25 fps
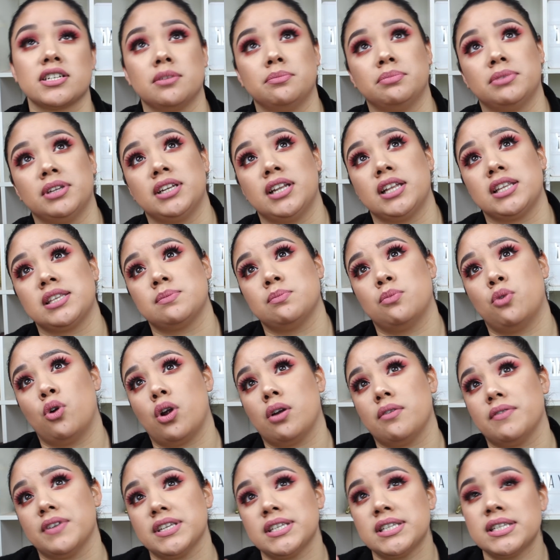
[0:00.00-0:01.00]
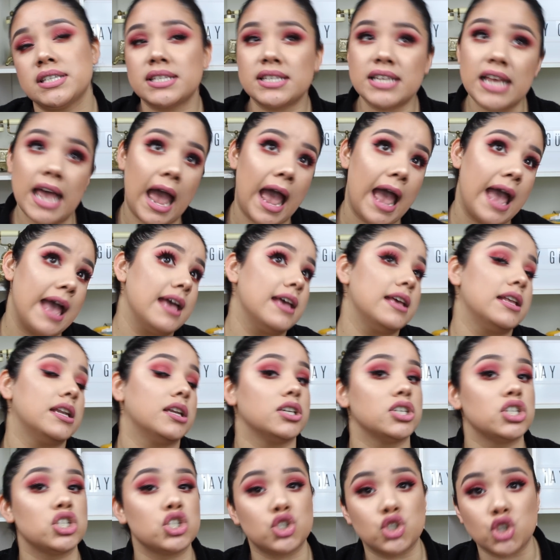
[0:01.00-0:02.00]
something that's more of a satin,
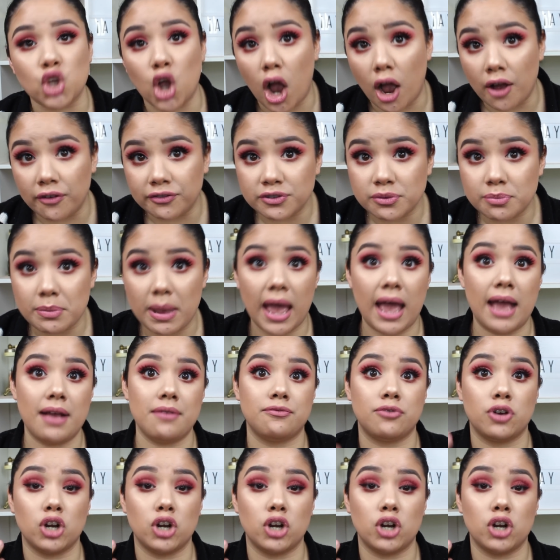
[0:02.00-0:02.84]
a soft matte,